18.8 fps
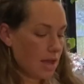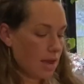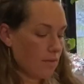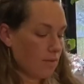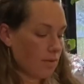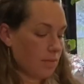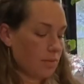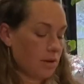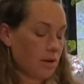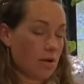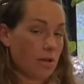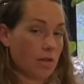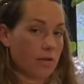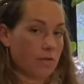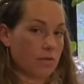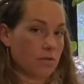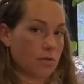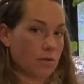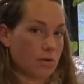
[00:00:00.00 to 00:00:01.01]
And women all
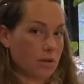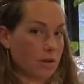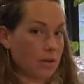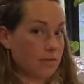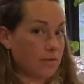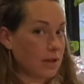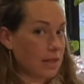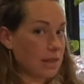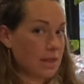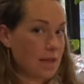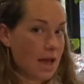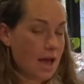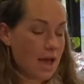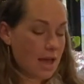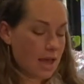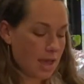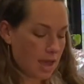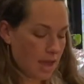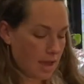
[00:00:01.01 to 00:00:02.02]
over the world have done
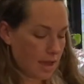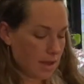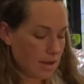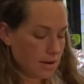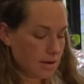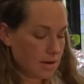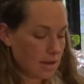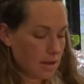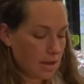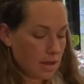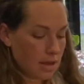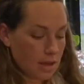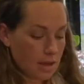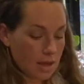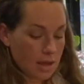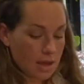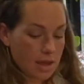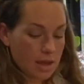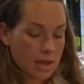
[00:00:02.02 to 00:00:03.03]
that, and
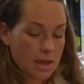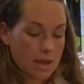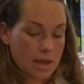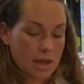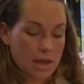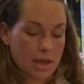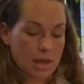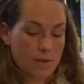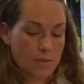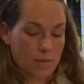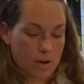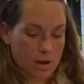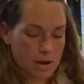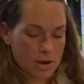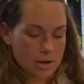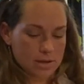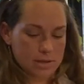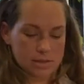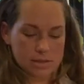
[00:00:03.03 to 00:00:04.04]
it
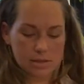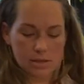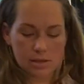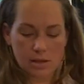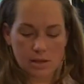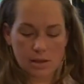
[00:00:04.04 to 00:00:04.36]
works.